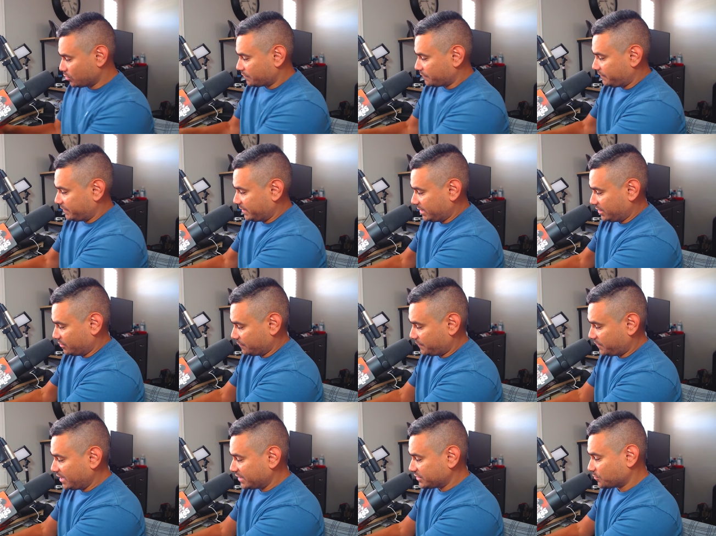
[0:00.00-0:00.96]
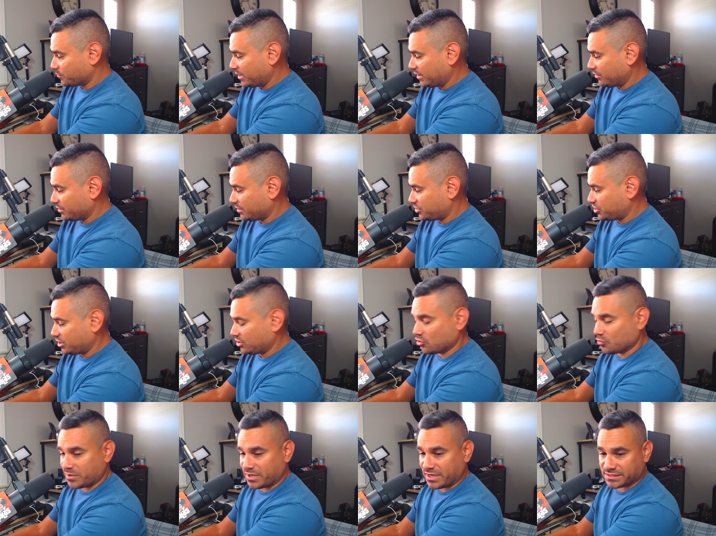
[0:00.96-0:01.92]
video. If you guys are brand new to the channel,
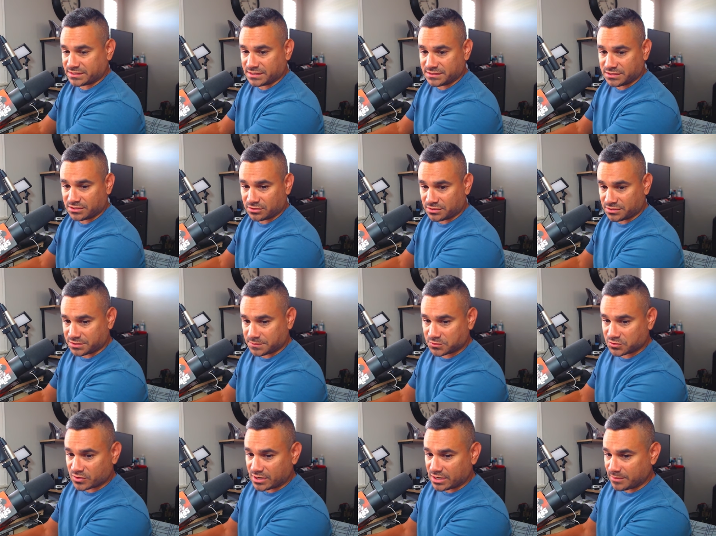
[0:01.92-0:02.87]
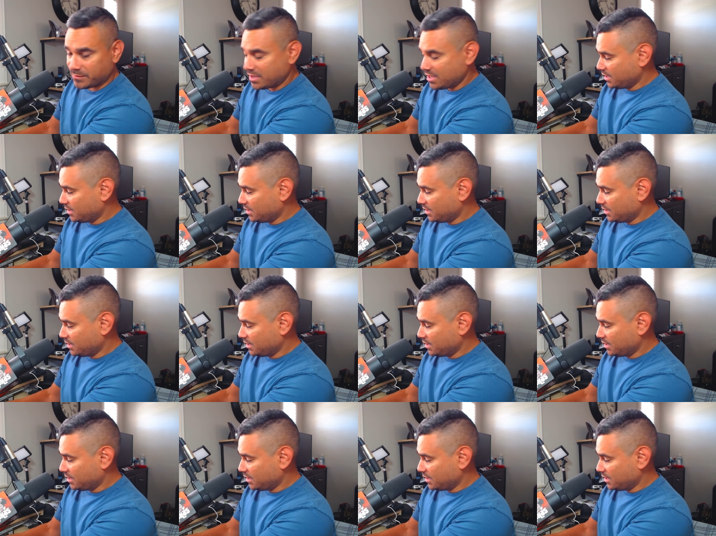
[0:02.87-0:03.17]
hope you guys consider to subscribe.